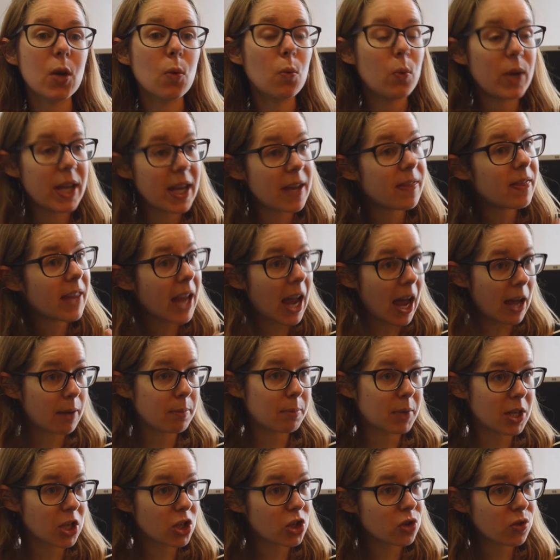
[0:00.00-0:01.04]
we in the
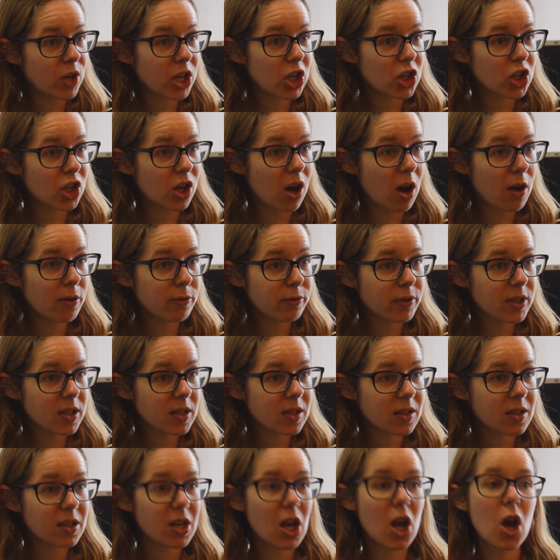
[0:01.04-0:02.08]
administration
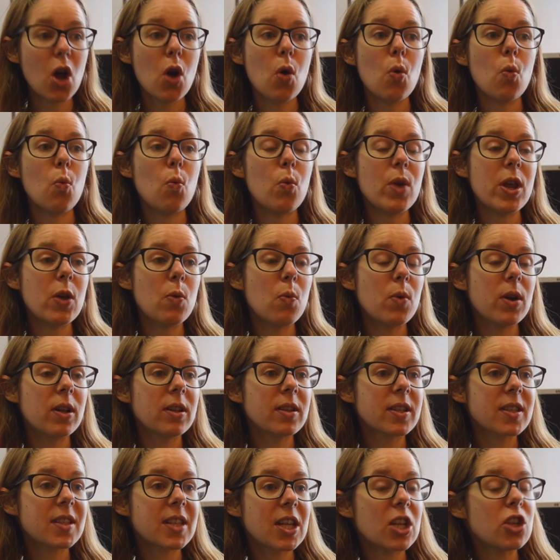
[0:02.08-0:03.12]
office, we
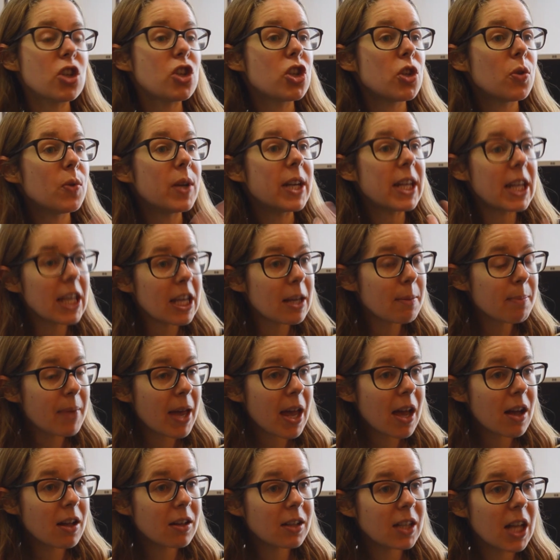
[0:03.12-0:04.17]
will send you an
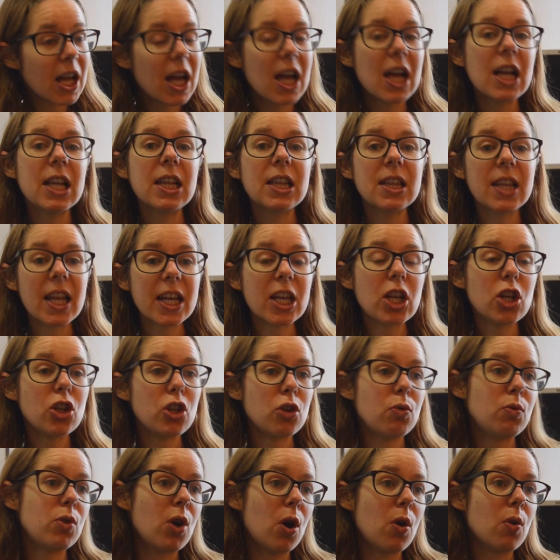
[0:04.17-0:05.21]
email letting
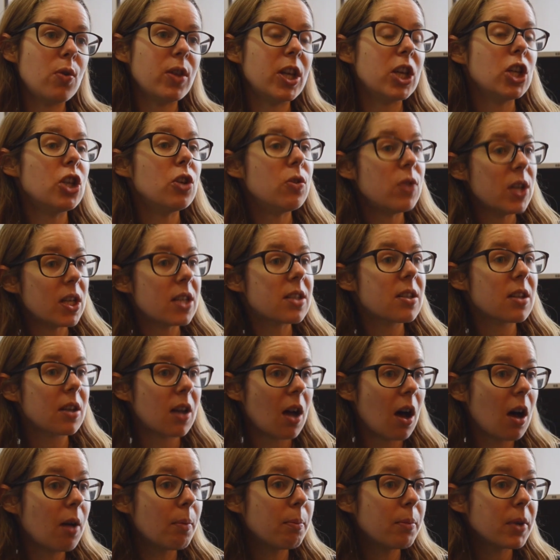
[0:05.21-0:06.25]
you know that you need to
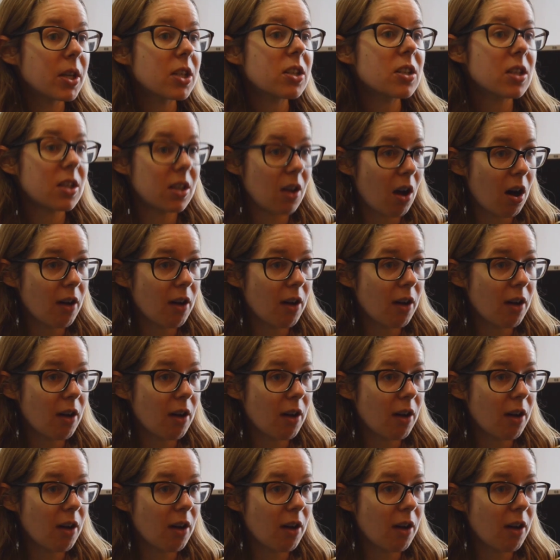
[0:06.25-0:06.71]
come to the